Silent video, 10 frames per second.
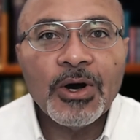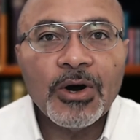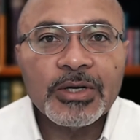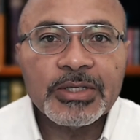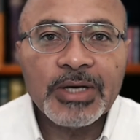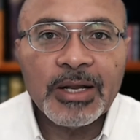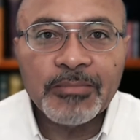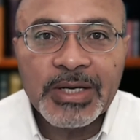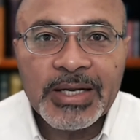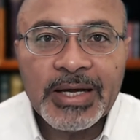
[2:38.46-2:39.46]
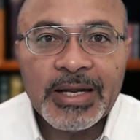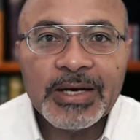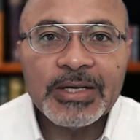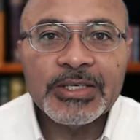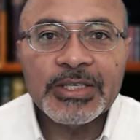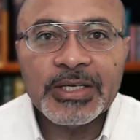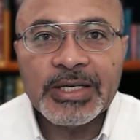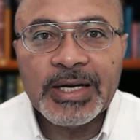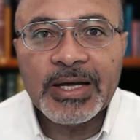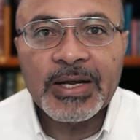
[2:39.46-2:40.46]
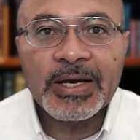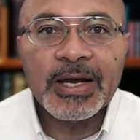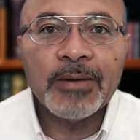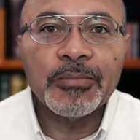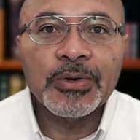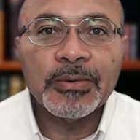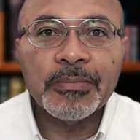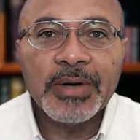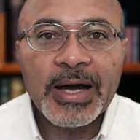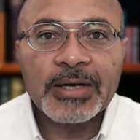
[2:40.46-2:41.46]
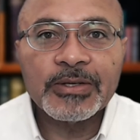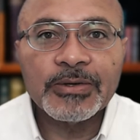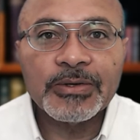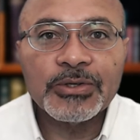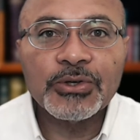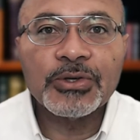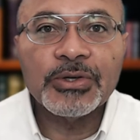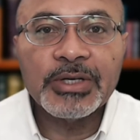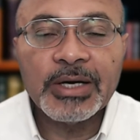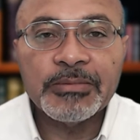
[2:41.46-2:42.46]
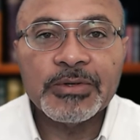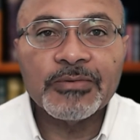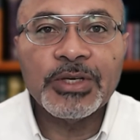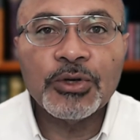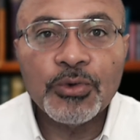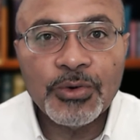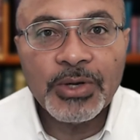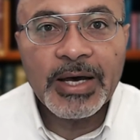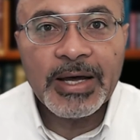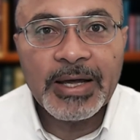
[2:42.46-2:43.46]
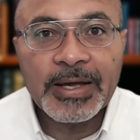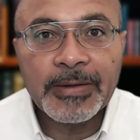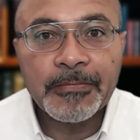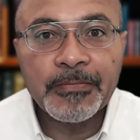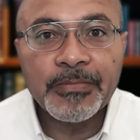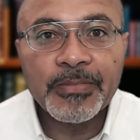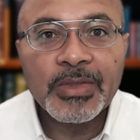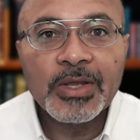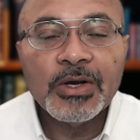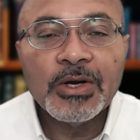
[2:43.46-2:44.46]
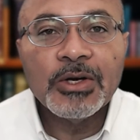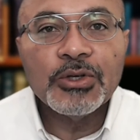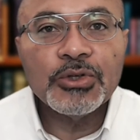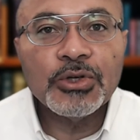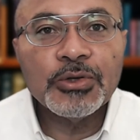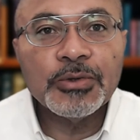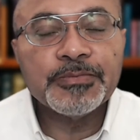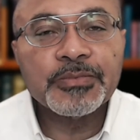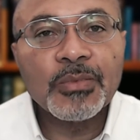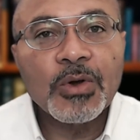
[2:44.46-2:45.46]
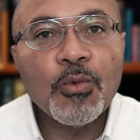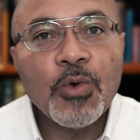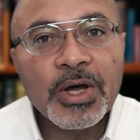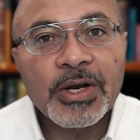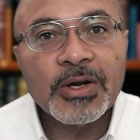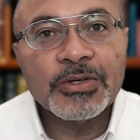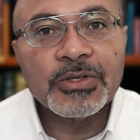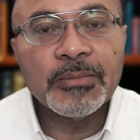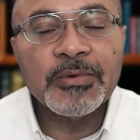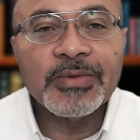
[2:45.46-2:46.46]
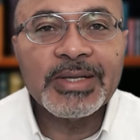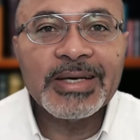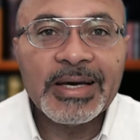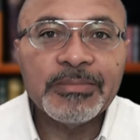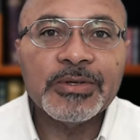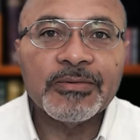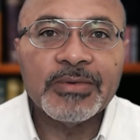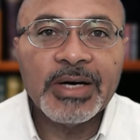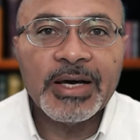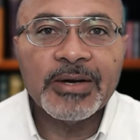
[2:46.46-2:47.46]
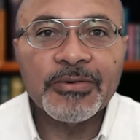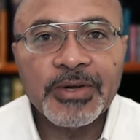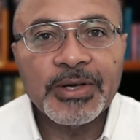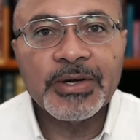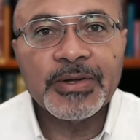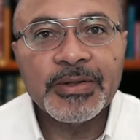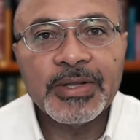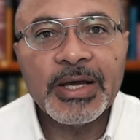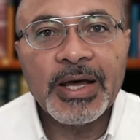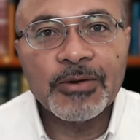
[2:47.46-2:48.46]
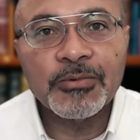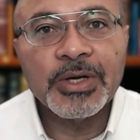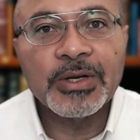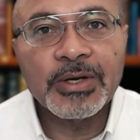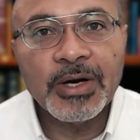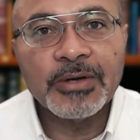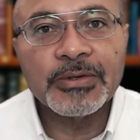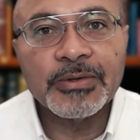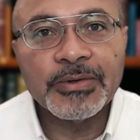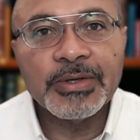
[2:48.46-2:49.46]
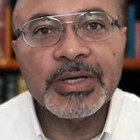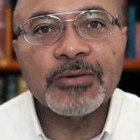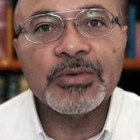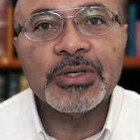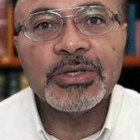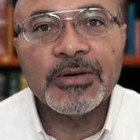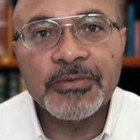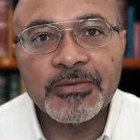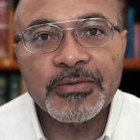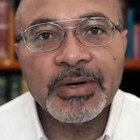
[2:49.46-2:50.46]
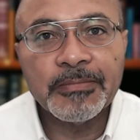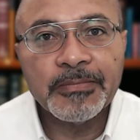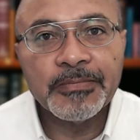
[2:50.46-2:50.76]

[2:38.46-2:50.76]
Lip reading: are Salmonella, Shigella, Campylobacter, certain types of E. coli. So, what are some of the types of diarrhea that we encounter and that we suffer from?